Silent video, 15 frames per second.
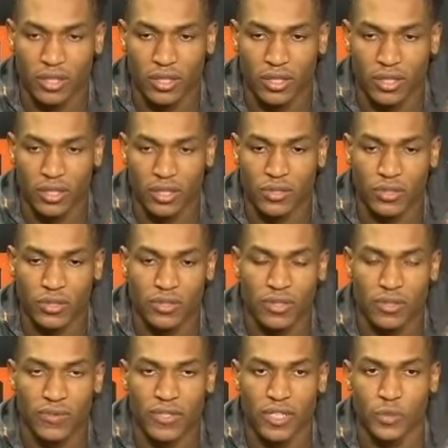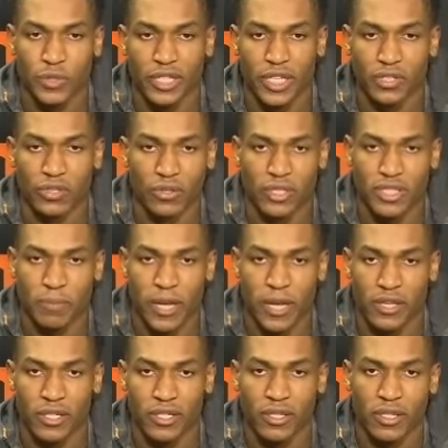you know, something that we can't do is
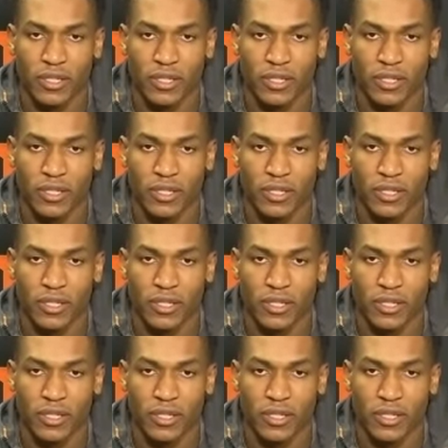panic.